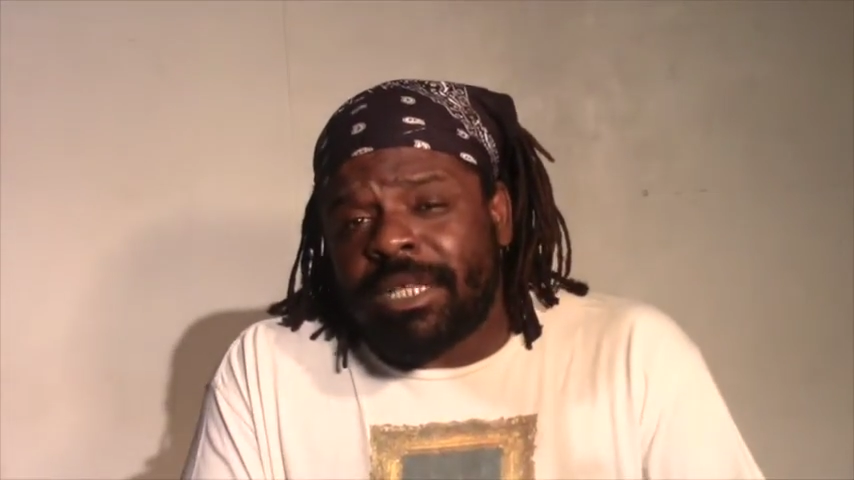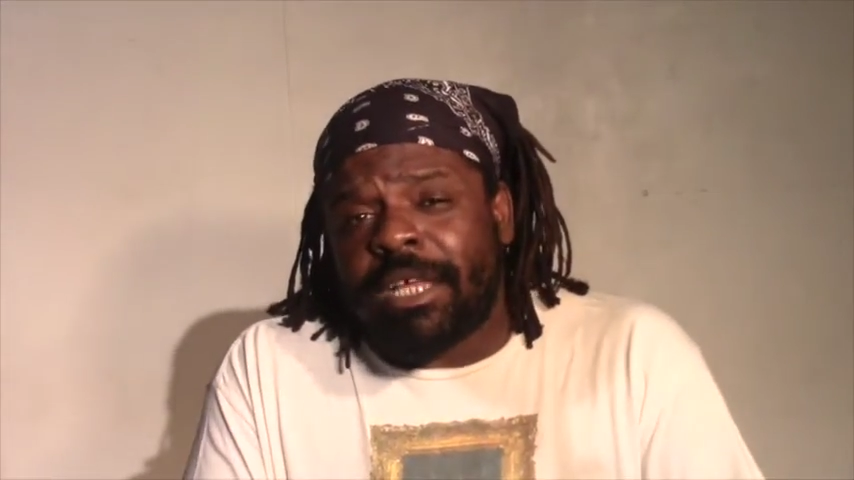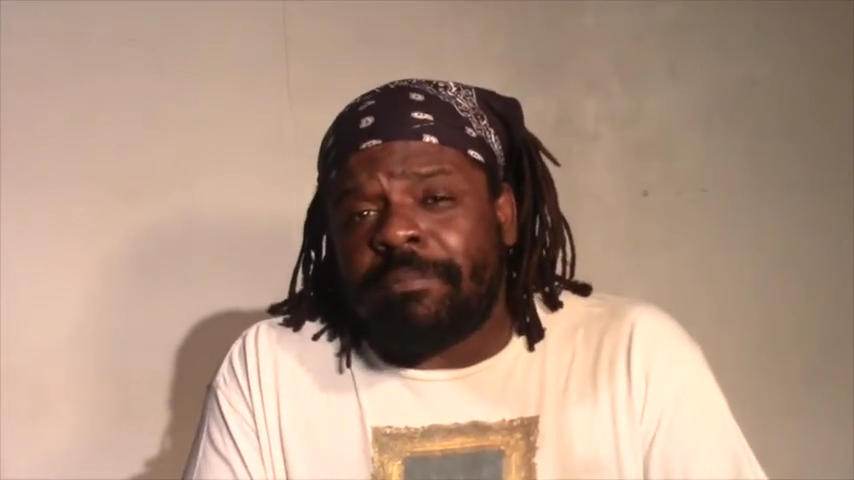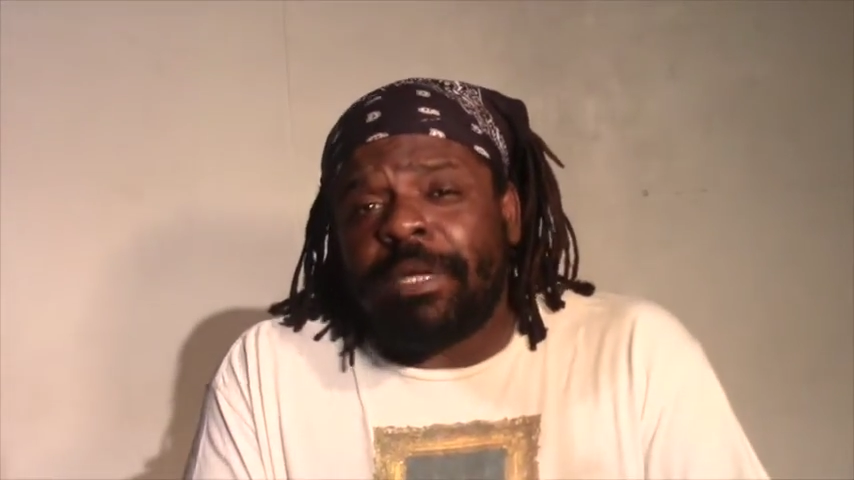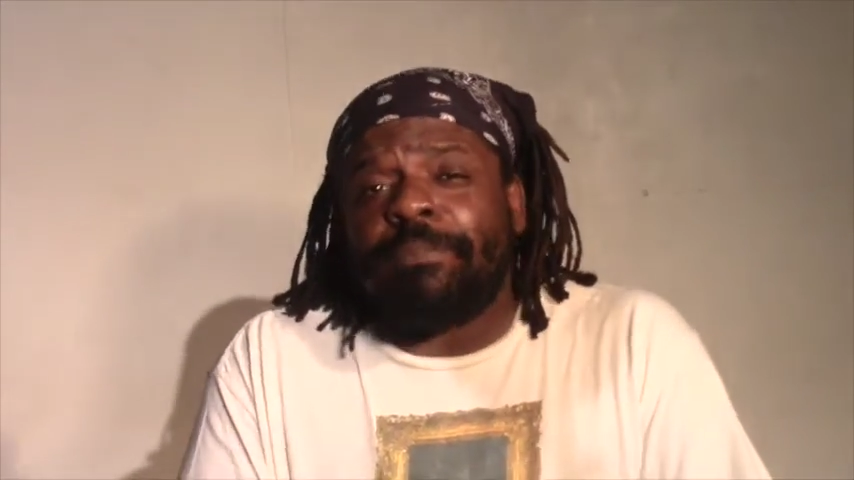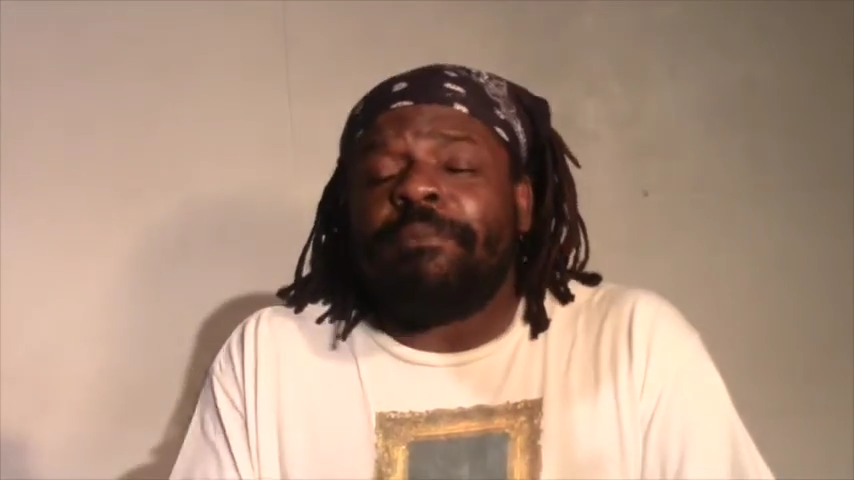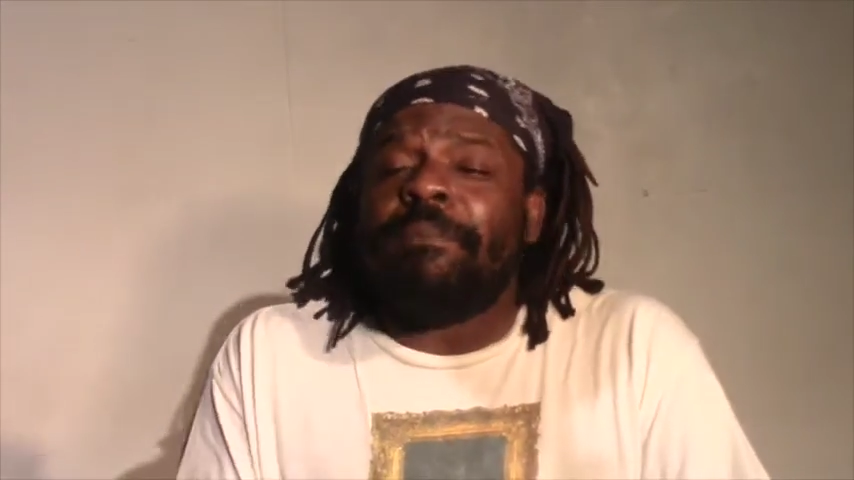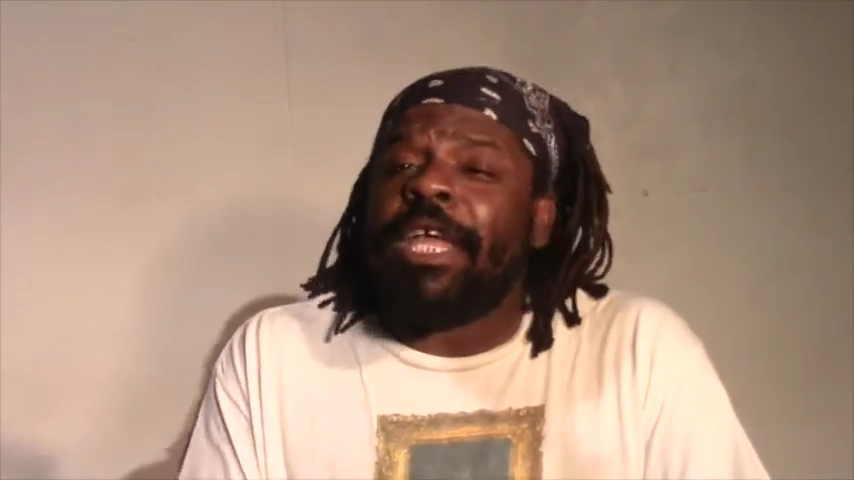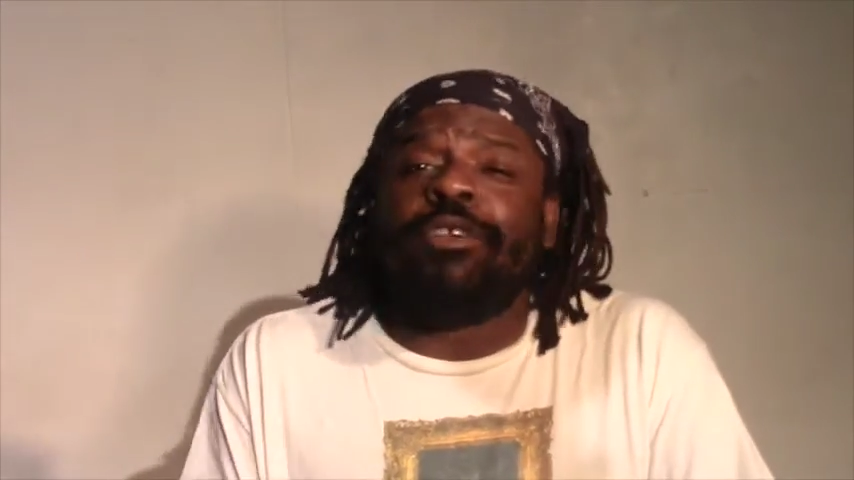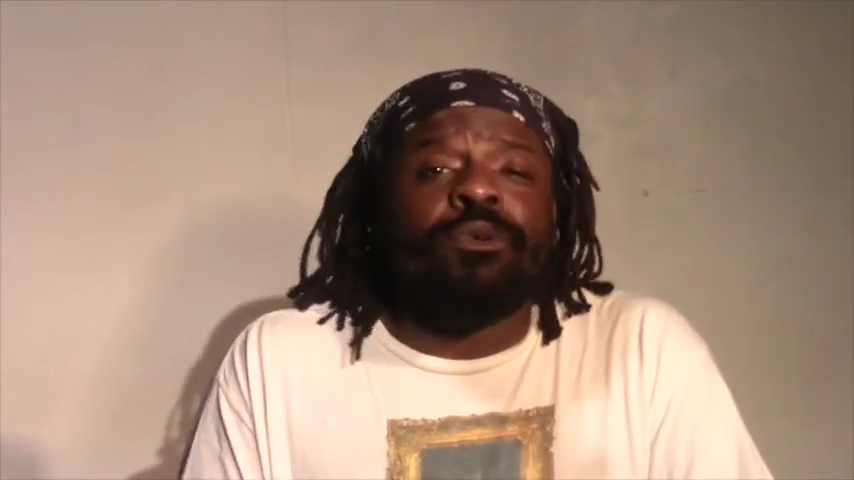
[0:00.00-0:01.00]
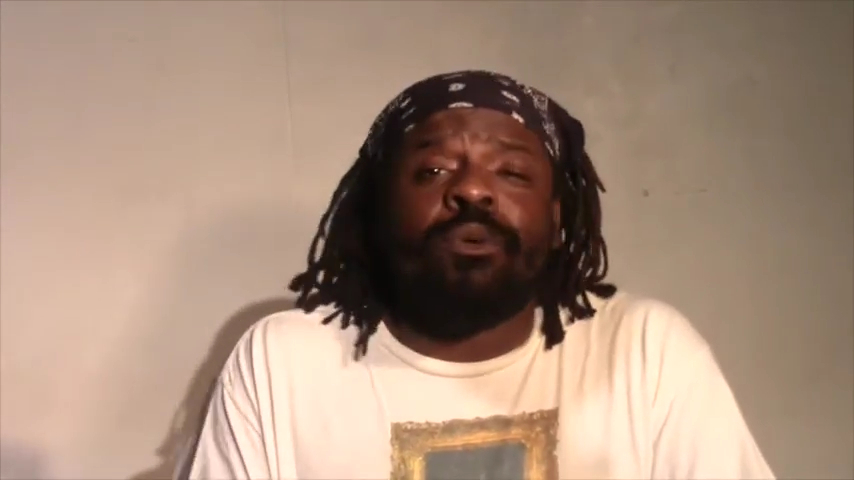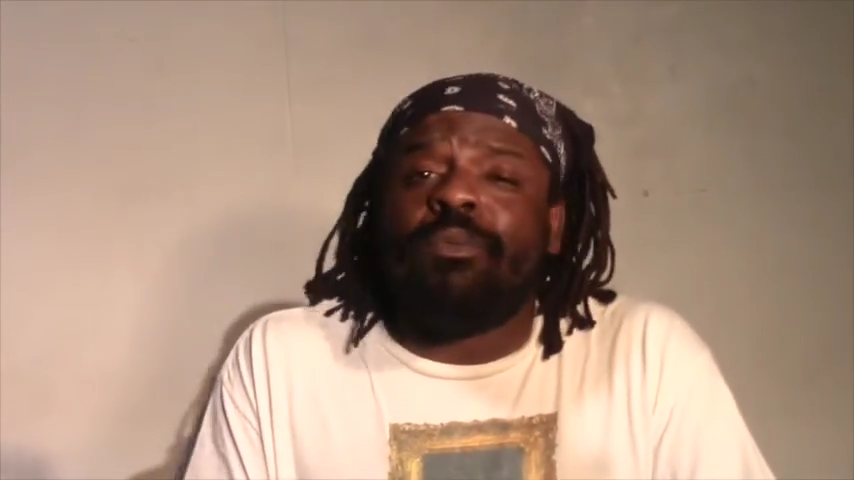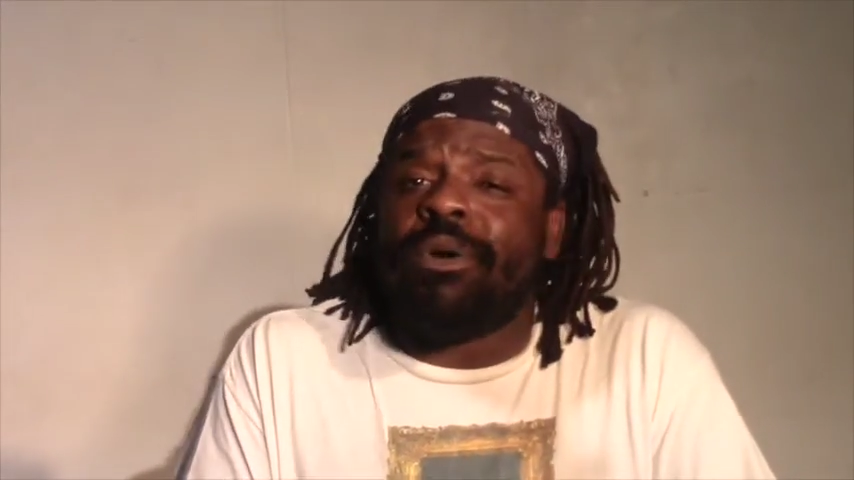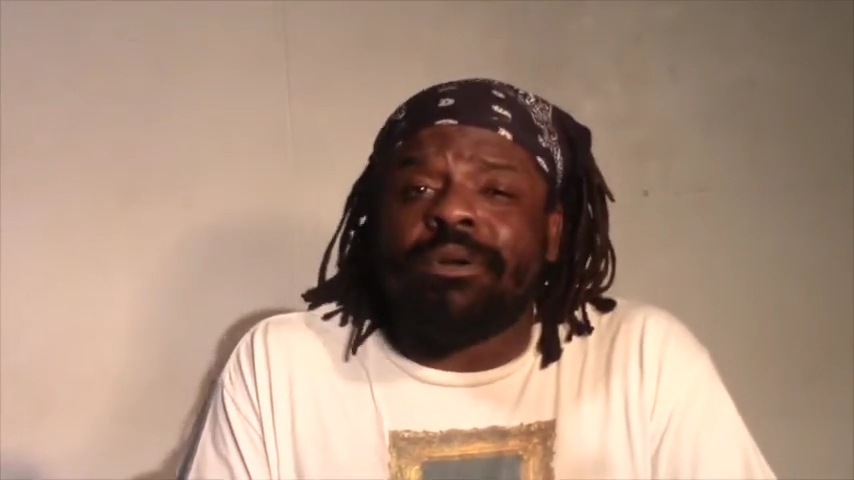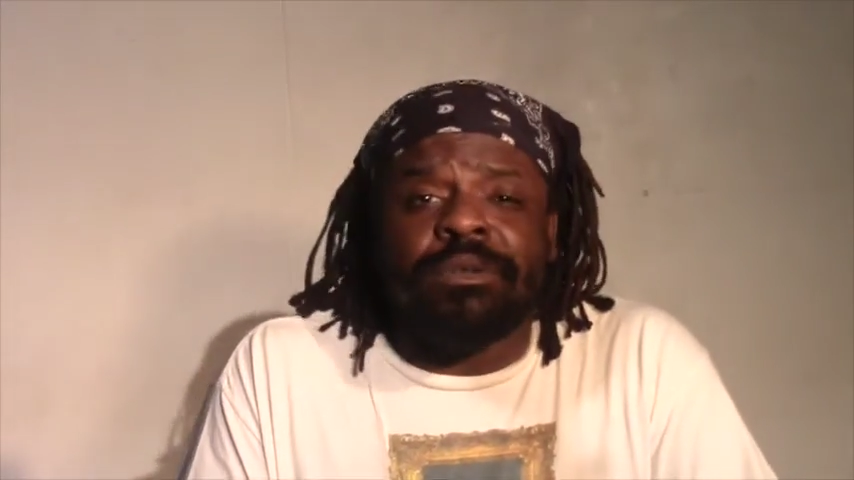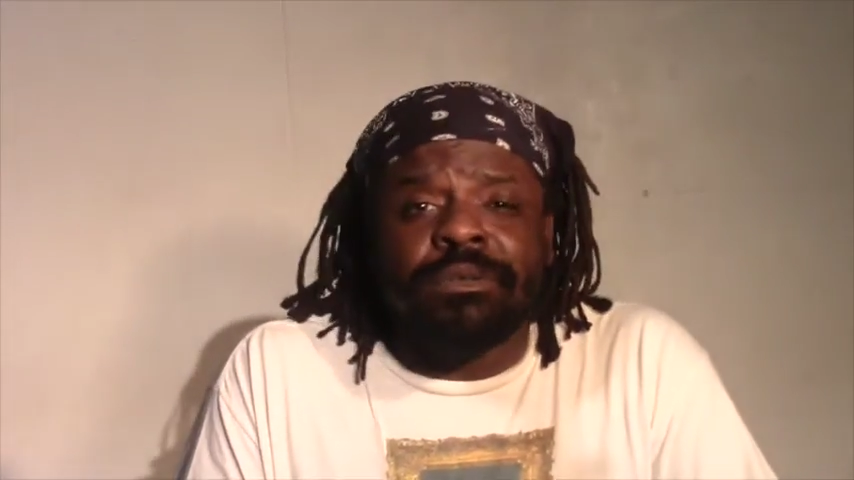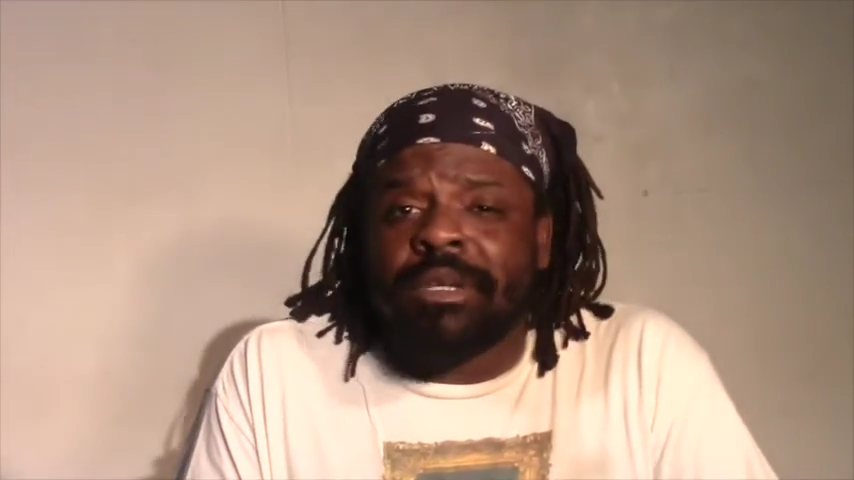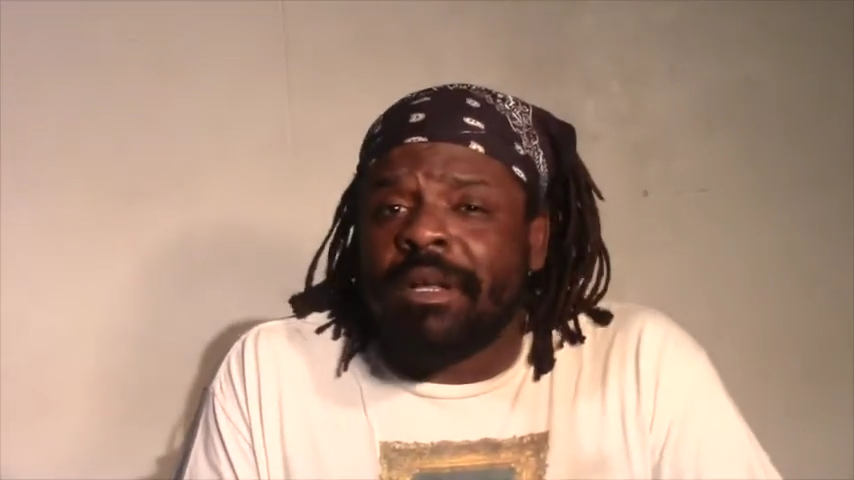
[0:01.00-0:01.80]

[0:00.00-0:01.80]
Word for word: lot of people: make your own work